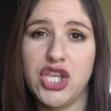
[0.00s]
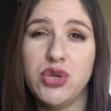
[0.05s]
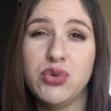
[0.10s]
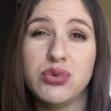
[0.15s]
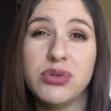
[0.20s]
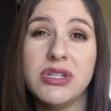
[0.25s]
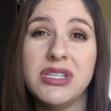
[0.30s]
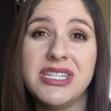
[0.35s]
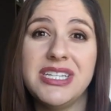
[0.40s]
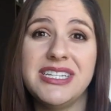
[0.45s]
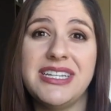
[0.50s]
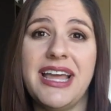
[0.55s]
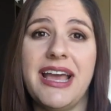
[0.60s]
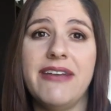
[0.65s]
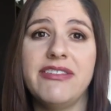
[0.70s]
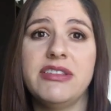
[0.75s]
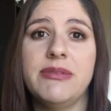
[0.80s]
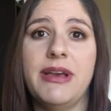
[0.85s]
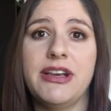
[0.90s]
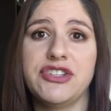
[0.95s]
You really need to
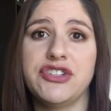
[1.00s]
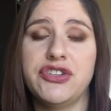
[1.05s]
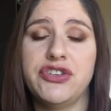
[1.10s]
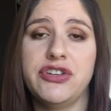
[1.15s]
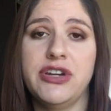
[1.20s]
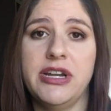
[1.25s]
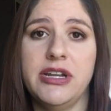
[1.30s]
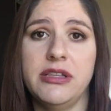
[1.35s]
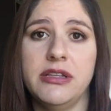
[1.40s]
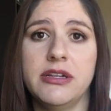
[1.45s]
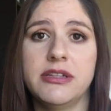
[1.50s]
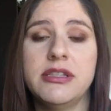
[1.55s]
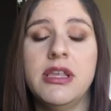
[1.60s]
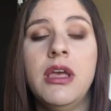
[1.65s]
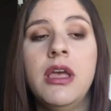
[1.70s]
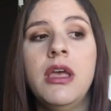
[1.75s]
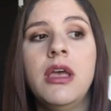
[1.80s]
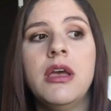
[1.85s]
have some extracurriculars.